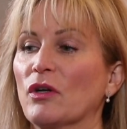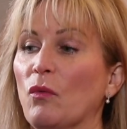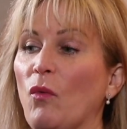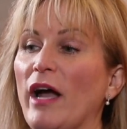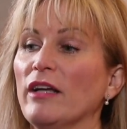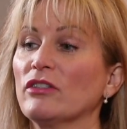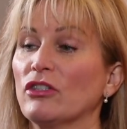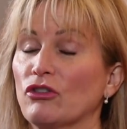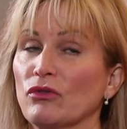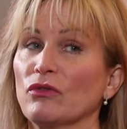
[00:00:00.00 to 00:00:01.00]
Took a while to
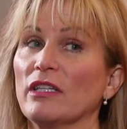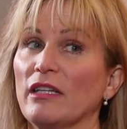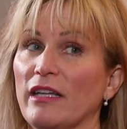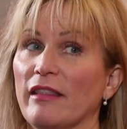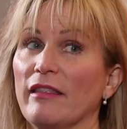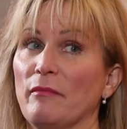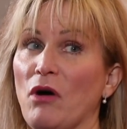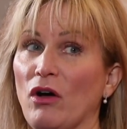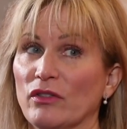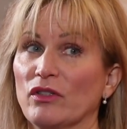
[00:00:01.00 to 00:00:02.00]
truly let them
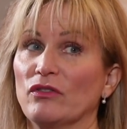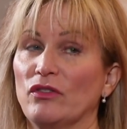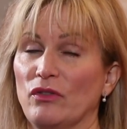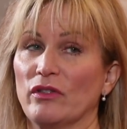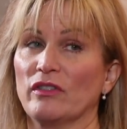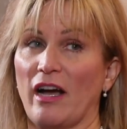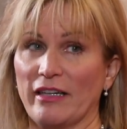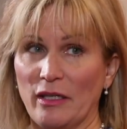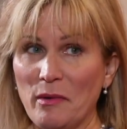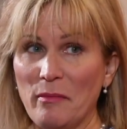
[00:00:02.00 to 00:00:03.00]
also do the
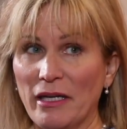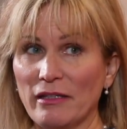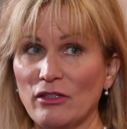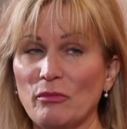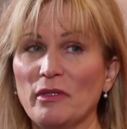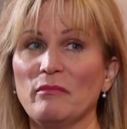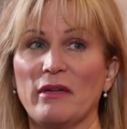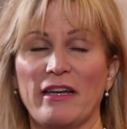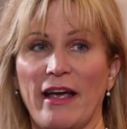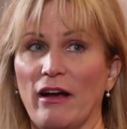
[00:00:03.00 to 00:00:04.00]
document management,
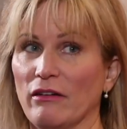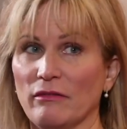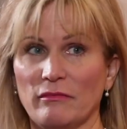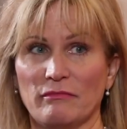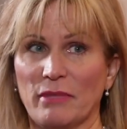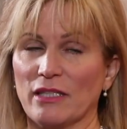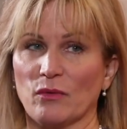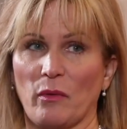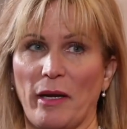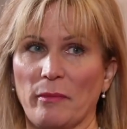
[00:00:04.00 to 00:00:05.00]
but now, because
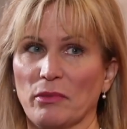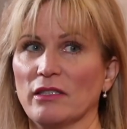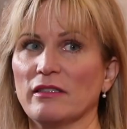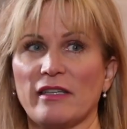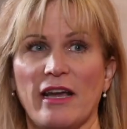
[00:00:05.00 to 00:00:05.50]
we're paperless,